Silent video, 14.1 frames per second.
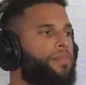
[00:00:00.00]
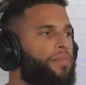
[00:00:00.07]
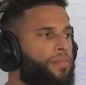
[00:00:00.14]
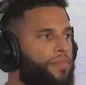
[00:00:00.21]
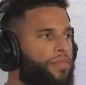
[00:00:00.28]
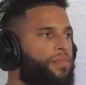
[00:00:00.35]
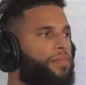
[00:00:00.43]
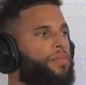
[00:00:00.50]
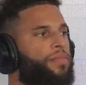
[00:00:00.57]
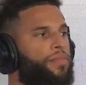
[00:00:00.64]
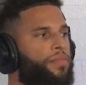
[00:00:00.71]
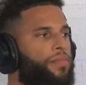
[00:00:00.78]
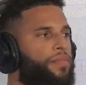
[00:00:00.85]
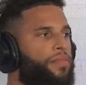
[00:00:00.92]

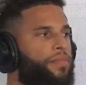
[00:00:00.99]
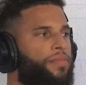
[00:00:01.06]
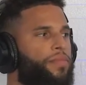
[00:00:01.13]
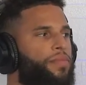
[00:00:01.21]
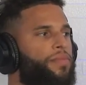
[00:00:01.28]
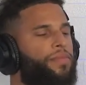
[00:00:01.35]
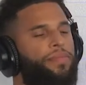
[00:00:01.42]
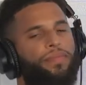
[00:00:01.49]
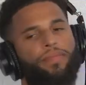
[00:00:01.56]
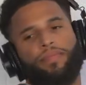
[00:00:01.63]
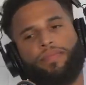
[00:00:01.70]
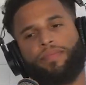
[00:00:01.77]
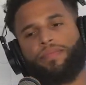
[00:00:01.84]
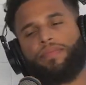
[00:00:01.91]

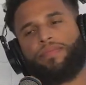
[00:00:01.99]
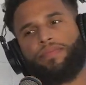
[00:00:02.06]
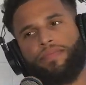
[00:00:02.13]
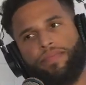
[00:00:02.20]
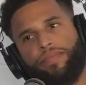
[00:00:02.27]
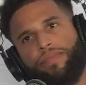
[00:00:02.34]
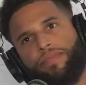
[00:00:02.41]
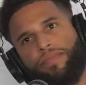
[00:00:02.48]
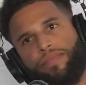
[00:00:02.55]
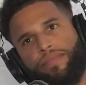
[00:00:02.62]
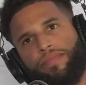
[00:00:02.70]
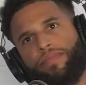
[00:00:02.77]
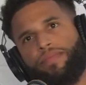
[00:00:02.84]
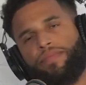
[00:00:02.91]

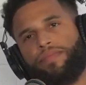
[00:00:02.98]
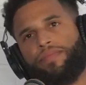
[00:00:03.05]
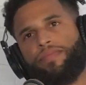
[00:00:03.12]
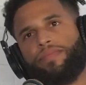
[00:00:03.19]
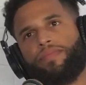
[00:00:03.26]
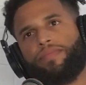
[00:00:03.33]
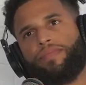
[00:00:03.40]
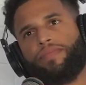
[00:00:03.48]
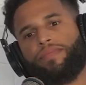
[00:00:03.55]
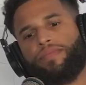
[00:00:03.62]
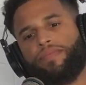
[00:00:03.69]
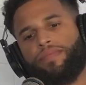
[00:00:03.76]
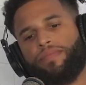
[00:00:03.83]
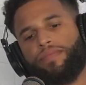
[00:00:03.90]

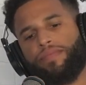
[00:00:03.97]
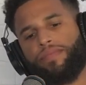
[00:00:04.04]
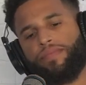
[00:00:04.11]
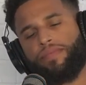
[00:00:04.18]
(silent)